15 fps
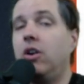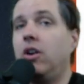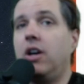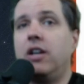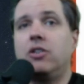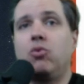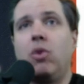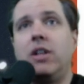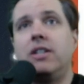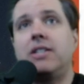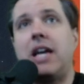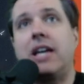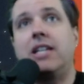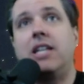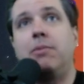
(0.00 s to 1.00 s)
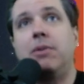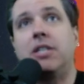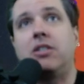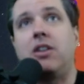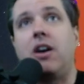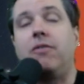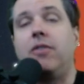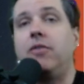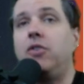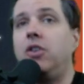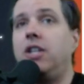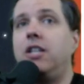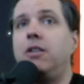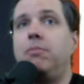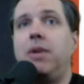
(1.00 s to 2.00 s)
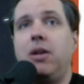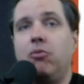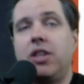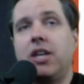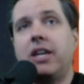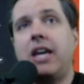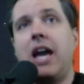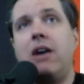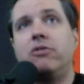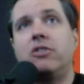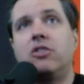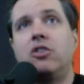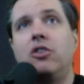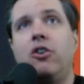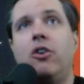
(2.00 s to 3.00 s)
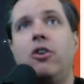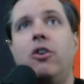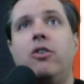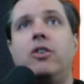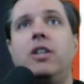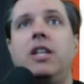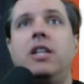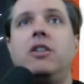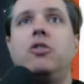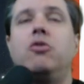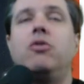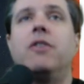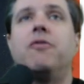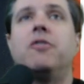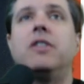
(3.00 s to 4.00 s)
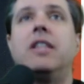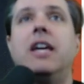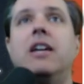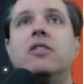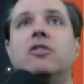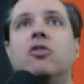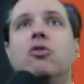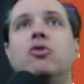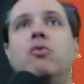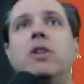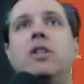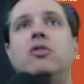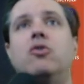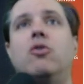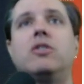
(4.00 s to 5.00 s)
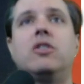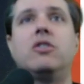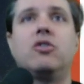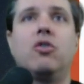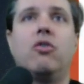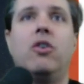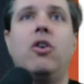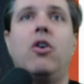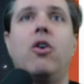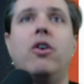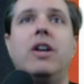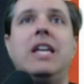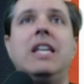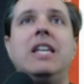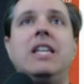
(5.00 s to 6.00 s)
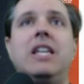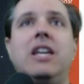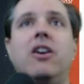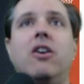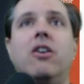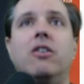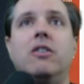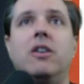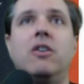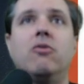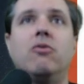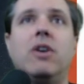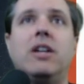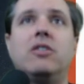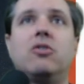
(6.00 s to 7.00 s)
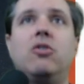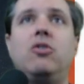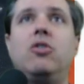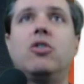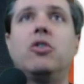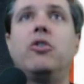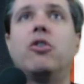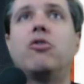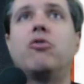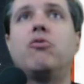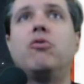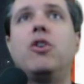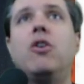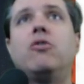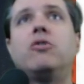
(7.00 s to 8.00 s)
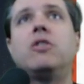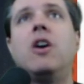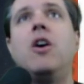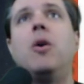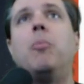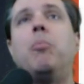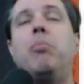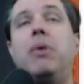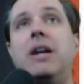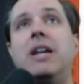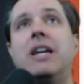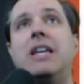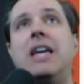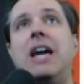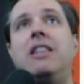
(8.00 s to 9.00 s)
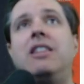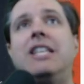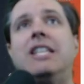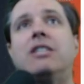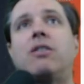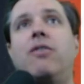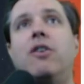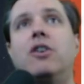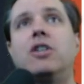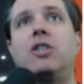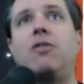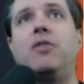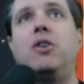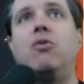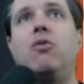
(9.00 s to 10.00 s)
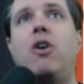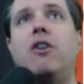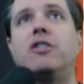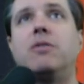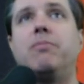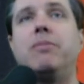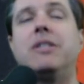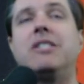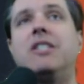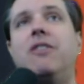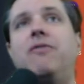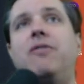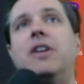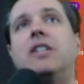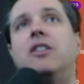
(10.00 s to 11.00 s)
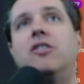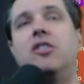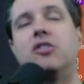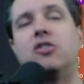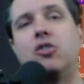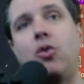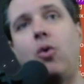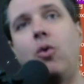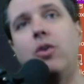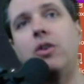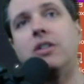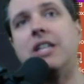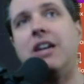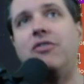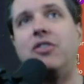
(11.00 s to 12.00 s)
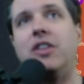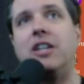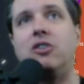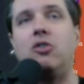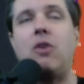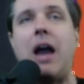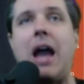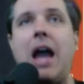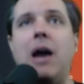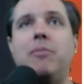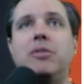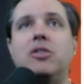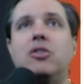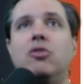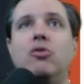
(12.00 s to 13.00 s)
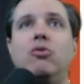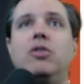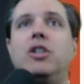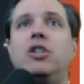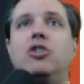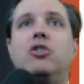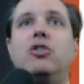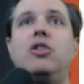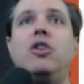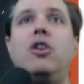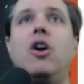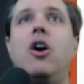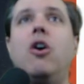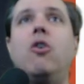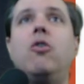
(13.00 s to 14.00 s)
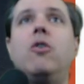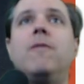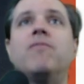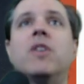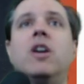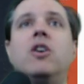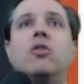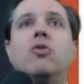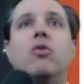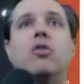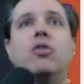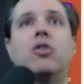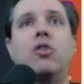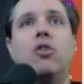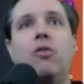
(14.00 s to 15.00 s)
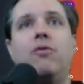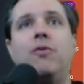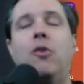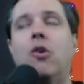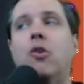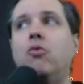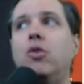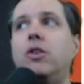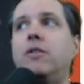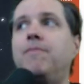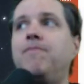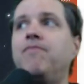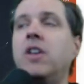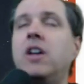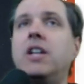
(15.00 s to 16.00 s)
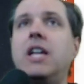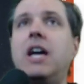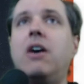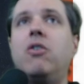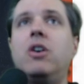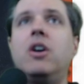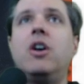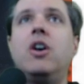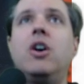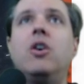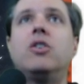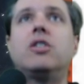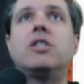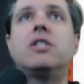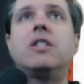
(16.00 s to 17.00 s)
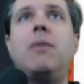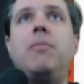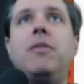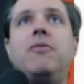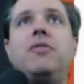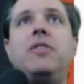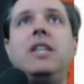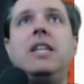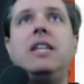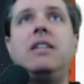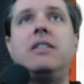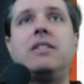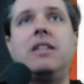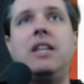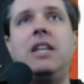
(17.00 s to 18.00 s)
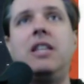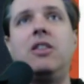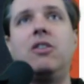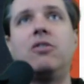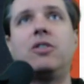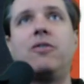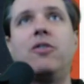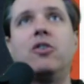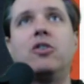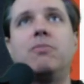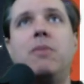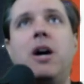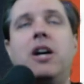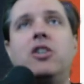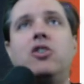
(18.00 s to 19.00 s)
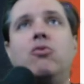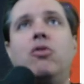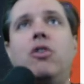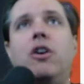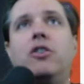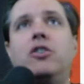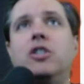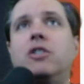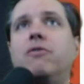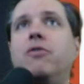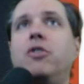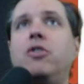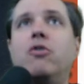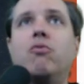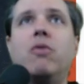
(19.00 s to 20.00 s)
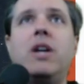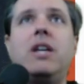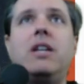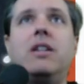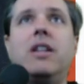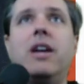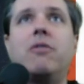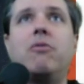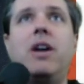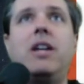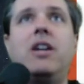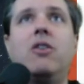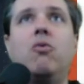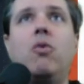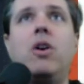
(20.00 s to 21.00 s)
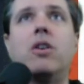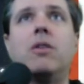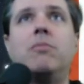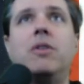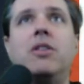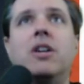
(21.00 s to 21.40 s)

as well as academic stuff. If you need to meet with a counselor, you need to do different things, those resources are in here, right? So you can look through those. But again, these first few are specific to this course and things you absolutely should know in order to go forward. Now, some of these in this first module are just for you to read, like right here, welcome to